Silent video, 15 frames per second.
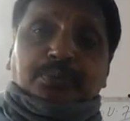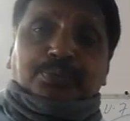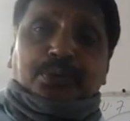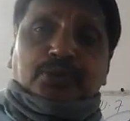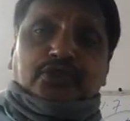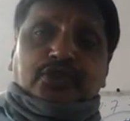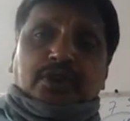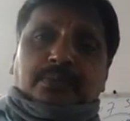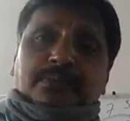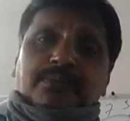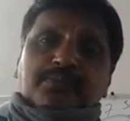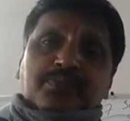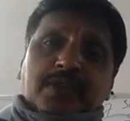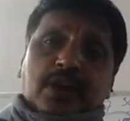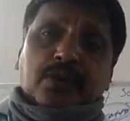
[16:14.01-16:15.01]

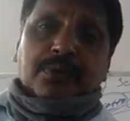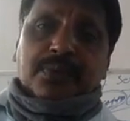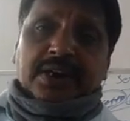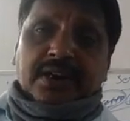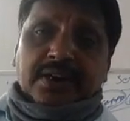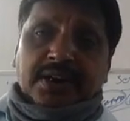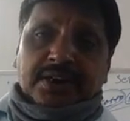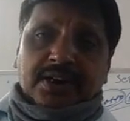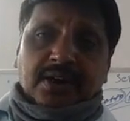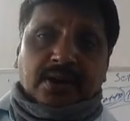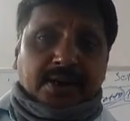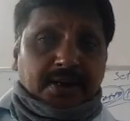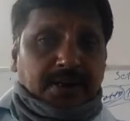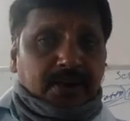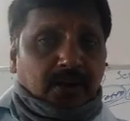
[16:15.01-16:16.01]
symposium have to be conducted
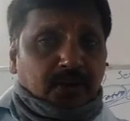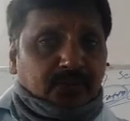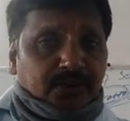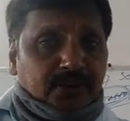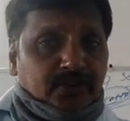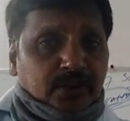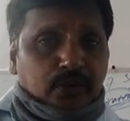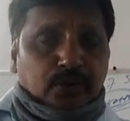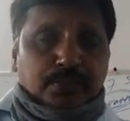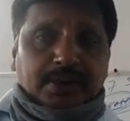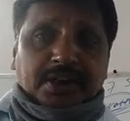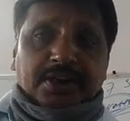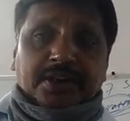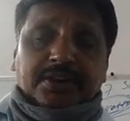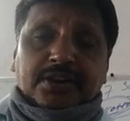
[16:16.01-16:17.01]
or any conference have to
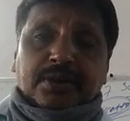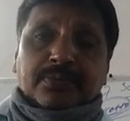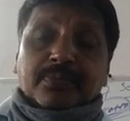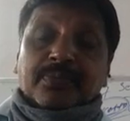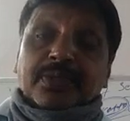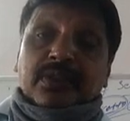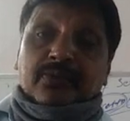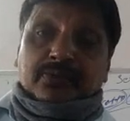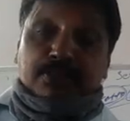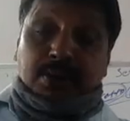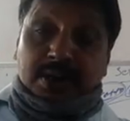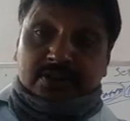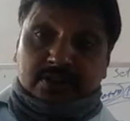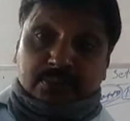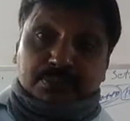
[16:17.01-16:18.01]
be conducted
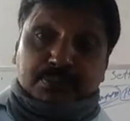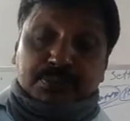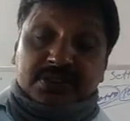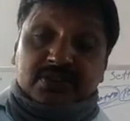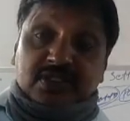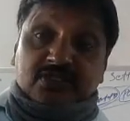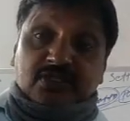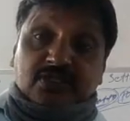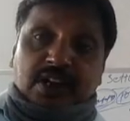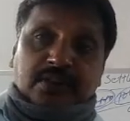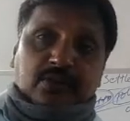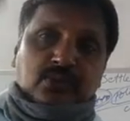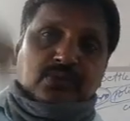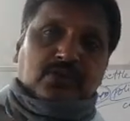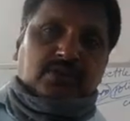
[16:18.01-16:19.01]
by some business
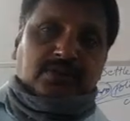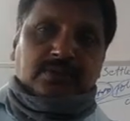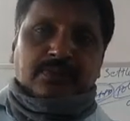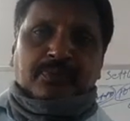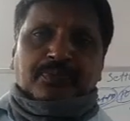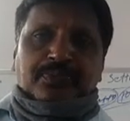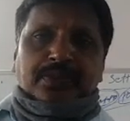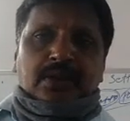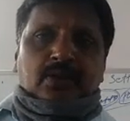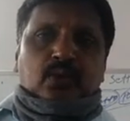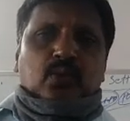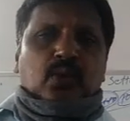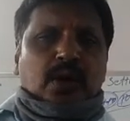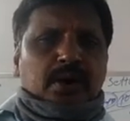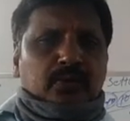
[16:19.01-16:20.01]
tycoons
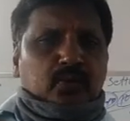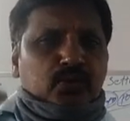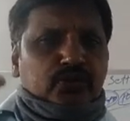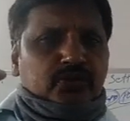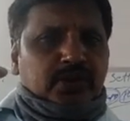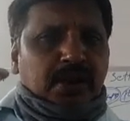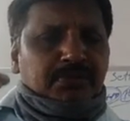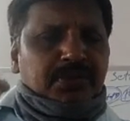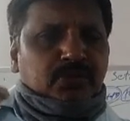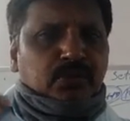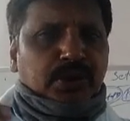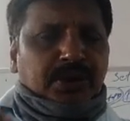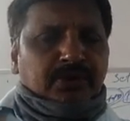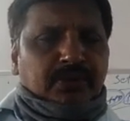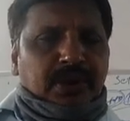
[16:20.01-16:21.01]
whose time is
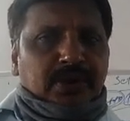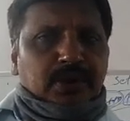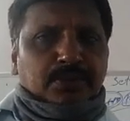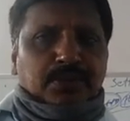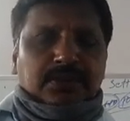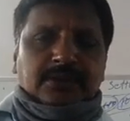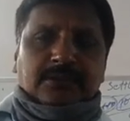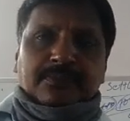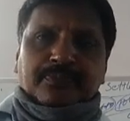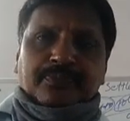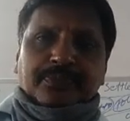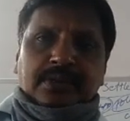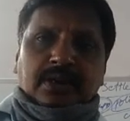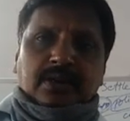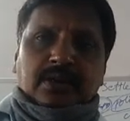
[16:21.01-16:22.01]
very
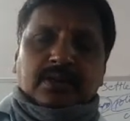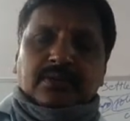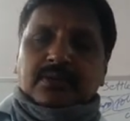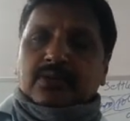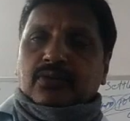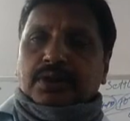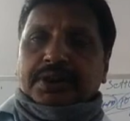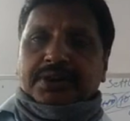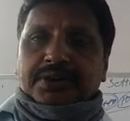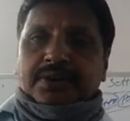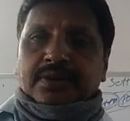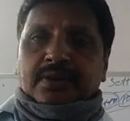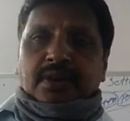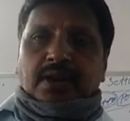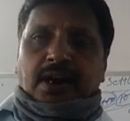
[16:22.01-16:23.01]
valuable. Got
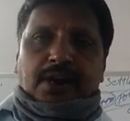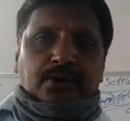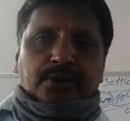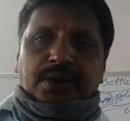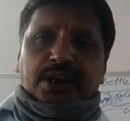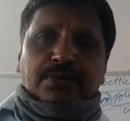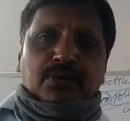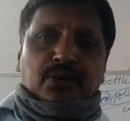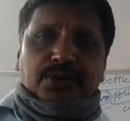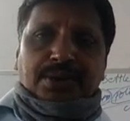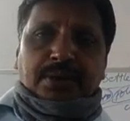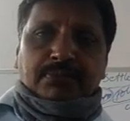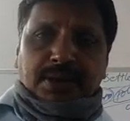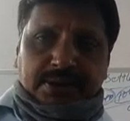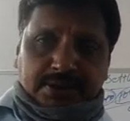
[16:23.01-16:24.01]
it? I don't name out
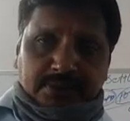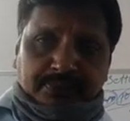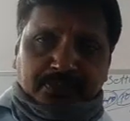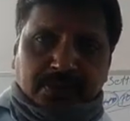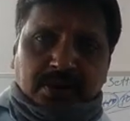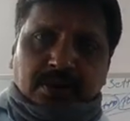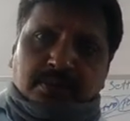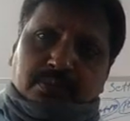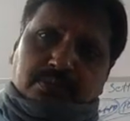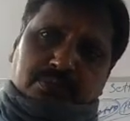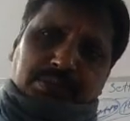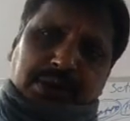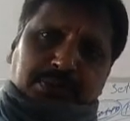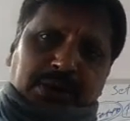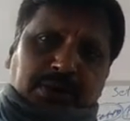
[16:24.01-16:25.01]
them, but
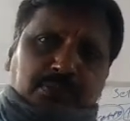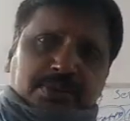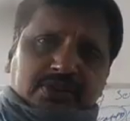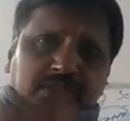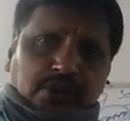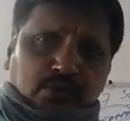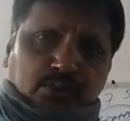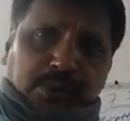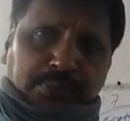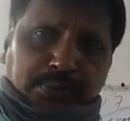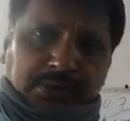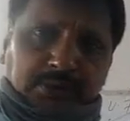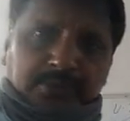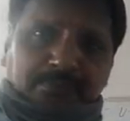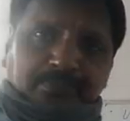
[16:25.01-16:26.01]
big business
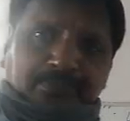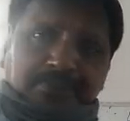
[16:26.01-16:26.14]
people.